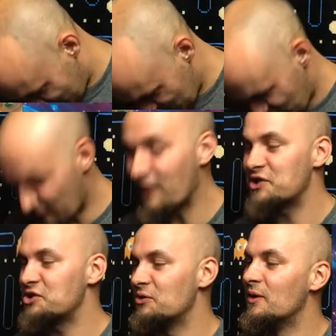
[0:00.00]

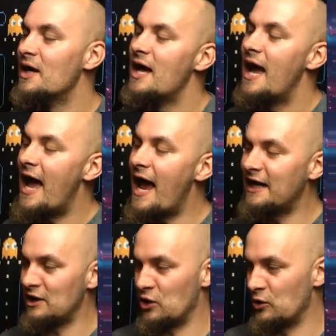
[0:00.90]
Professional.
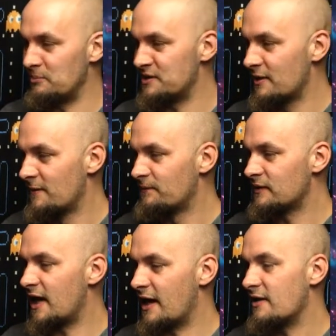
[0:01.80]
Any hoops.
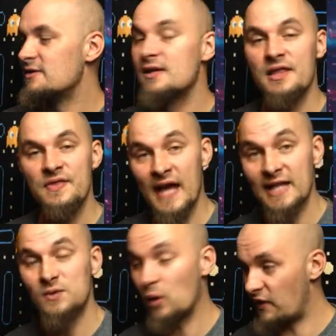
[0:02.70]
Yeah,
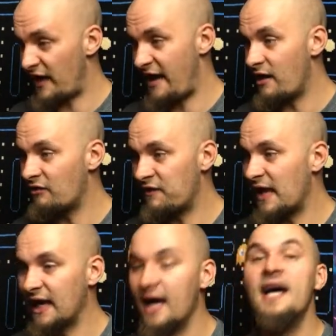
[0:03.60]
that's what that
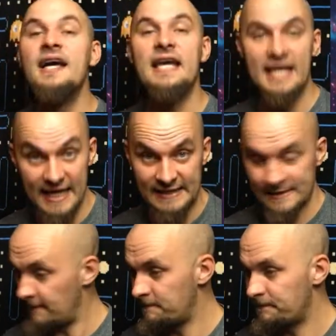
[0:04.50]
fella is.
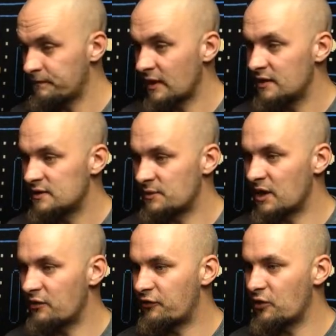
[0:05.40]
So we
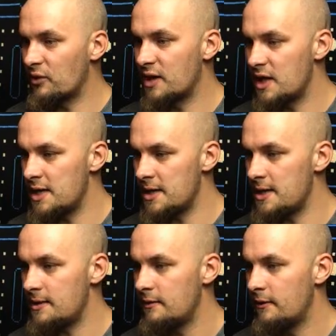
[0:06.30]
go through
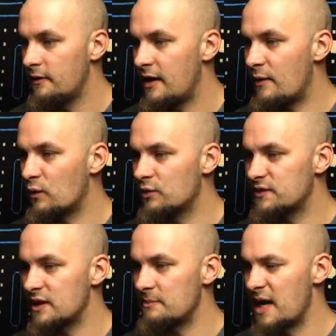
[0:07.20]
here, and we will
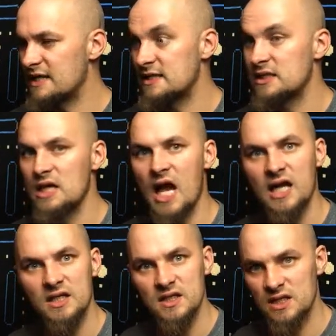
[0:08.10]
see my
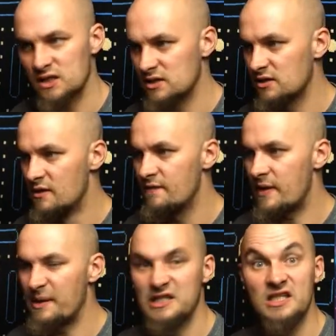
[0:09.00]
scientist. Now
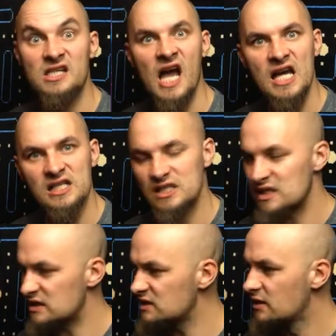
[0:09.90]
my
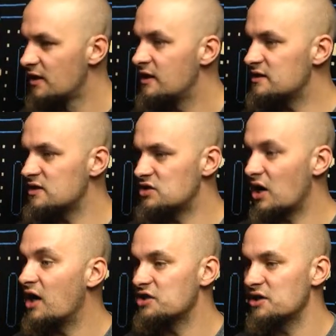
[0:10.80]
scientist is in
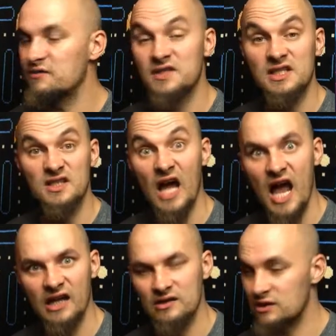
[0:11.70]
charge of
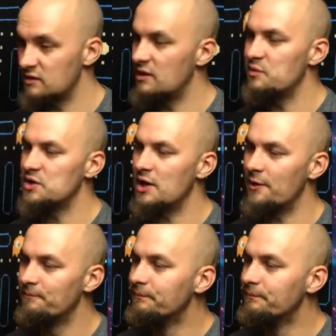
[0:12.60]
science, don't you know?